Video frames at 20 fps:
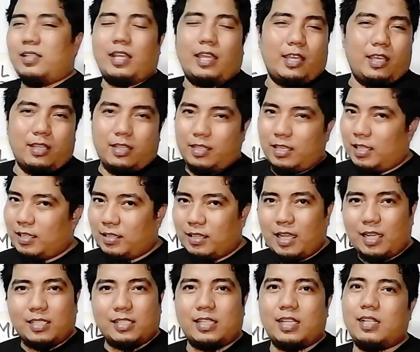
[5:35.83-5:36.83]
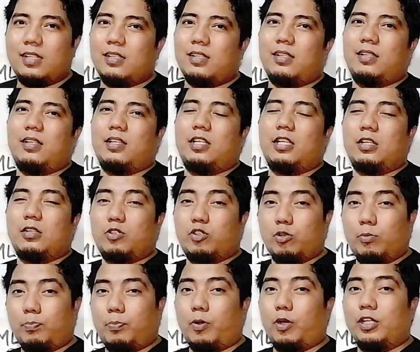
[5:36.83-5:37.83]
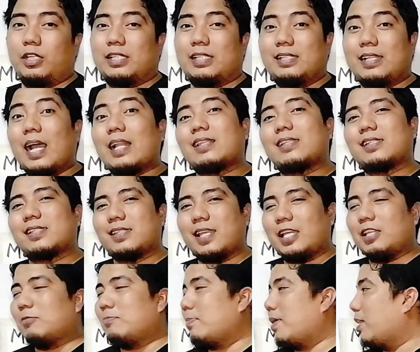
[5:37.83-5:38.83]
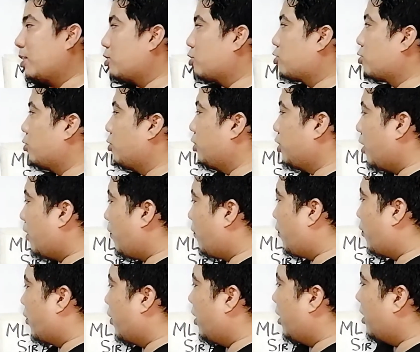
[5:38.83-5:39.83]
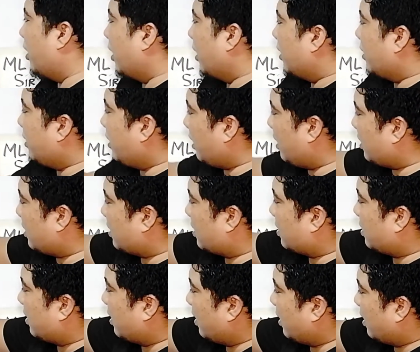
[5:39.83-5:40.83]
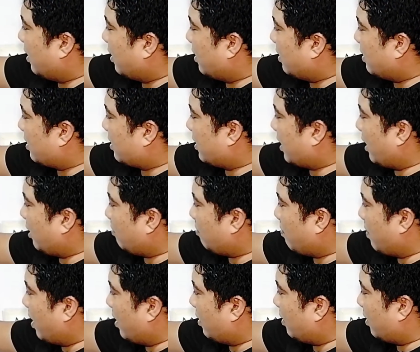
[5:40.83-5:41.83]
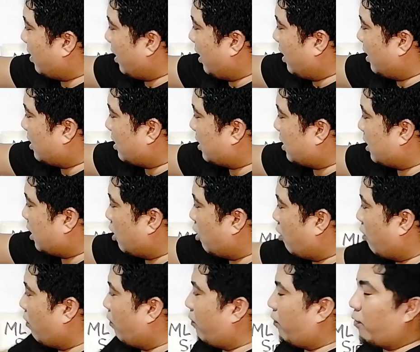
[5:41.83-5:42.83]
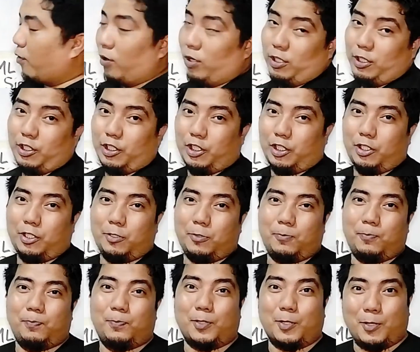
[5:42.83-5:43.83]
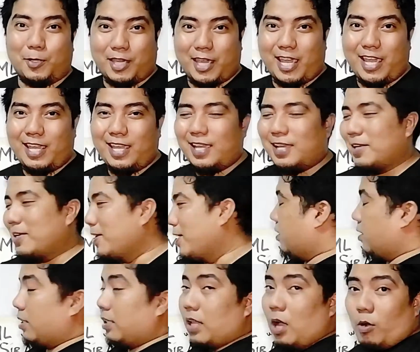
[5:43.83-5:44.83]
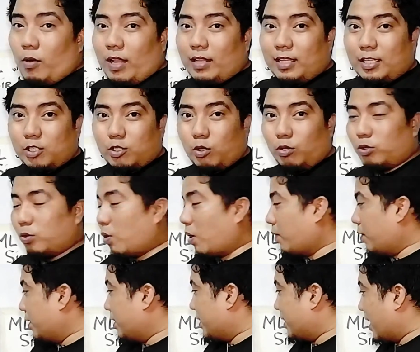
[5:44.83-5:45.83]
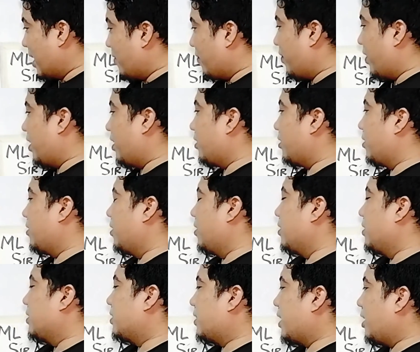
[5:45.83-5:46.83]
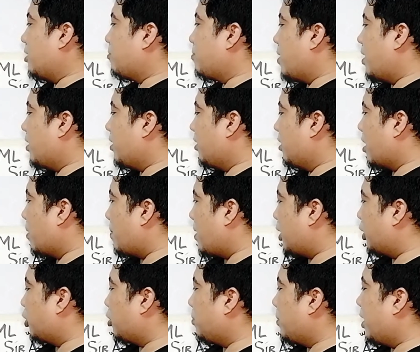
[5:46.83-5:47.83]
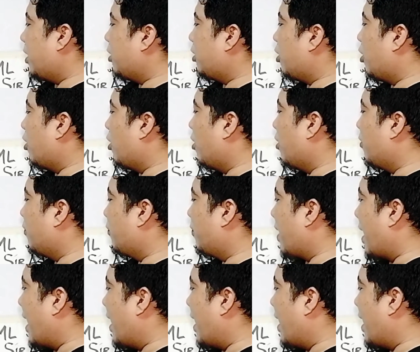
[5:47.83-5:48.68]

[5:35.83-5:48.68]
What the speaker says: it doesn't support that statement. So, therefore, this statement is false. Okay? Now, let us go to our seventh statement. The measurement of